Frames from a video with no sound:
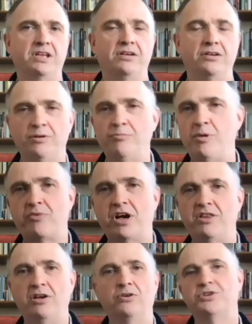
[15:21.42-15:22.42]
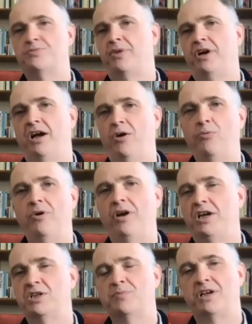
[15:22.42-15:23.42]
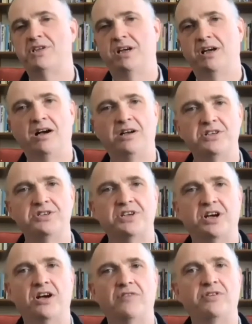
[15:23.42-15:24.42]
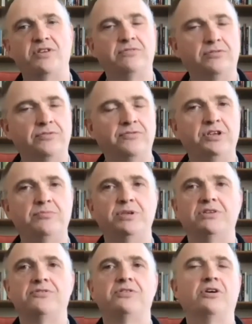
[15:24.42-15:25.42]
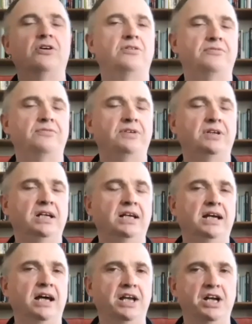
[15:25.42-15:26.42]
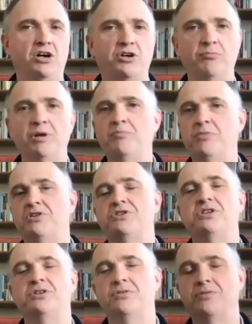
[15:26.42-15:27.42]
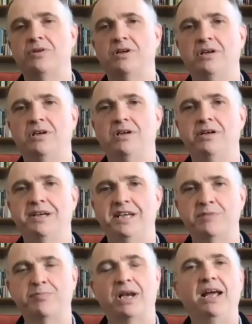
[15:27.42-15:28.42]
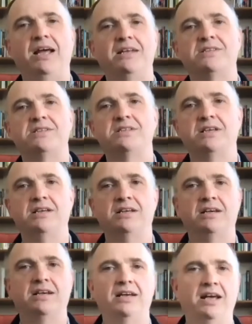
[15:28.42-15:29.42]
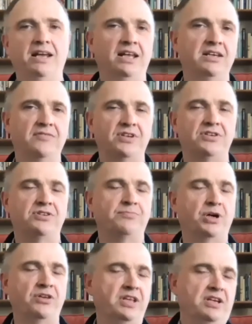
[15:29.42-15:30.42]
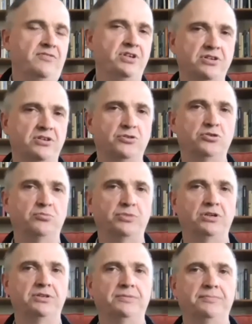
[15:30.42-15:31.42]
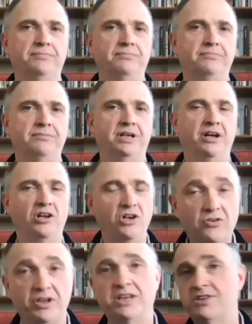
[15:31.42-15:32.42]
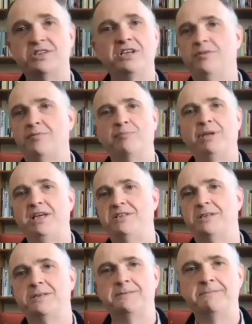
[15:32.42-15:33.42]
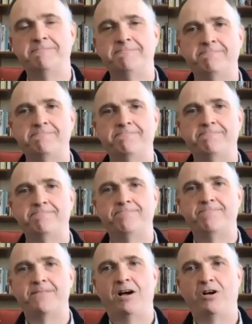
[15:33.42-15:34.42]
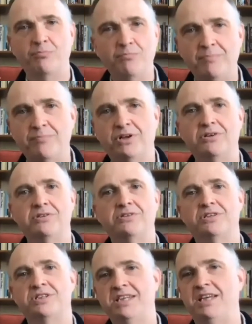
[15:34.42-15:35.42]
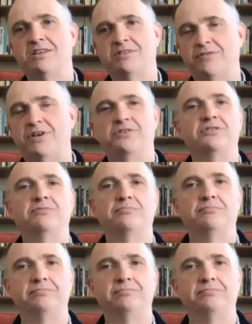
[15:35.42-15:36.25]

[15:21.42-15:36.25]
When we pray the Lord's Prayer, we're expressing our desire for the fulfillment of and our commitment to his plans, and both individual and corporate, and our longing to see them completed, our commitment to seek to further them